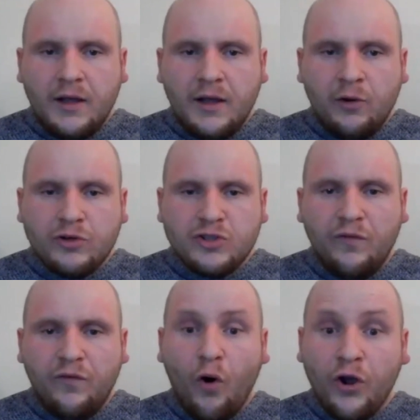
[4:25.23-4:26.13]
in order
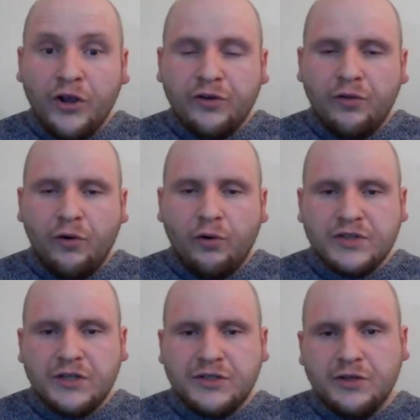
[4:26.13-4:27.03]
to avoid
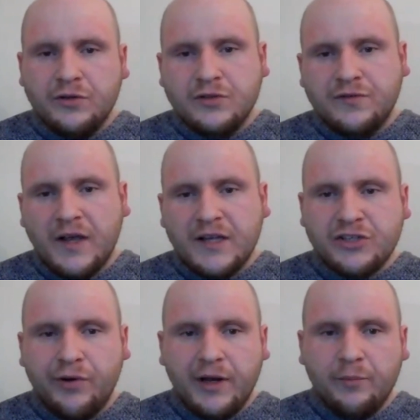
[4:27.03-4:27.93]
those issues
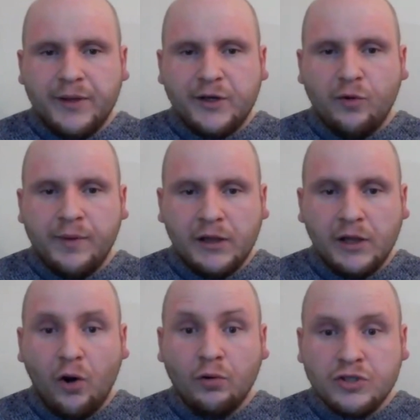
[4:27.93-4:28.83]
festering and
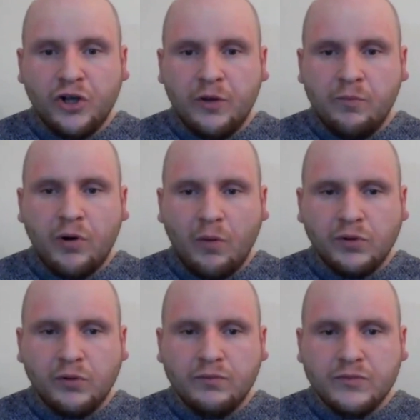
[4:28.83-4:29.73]
becoming long-term
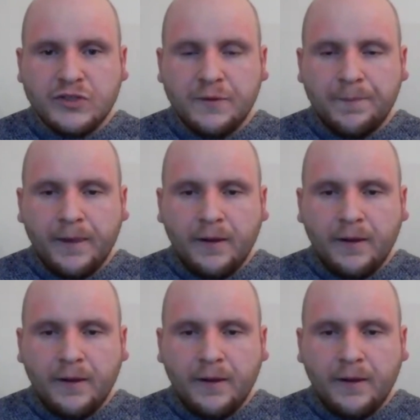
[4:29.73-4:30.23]
problems,